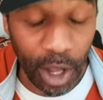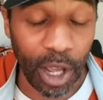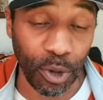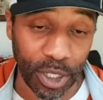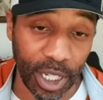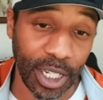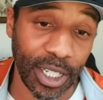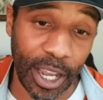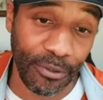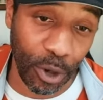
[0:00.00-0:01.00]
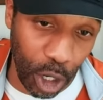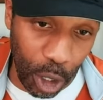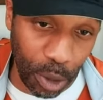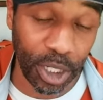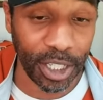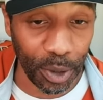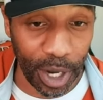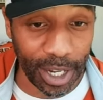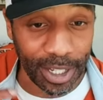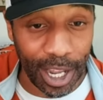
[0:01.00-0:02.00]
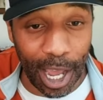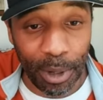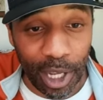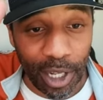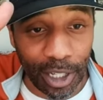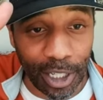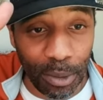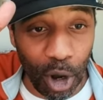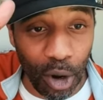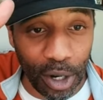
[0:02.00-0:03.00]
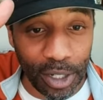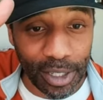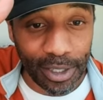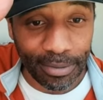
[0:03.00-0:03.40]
For CJ, for Coach. Until next time, hook 'em horns.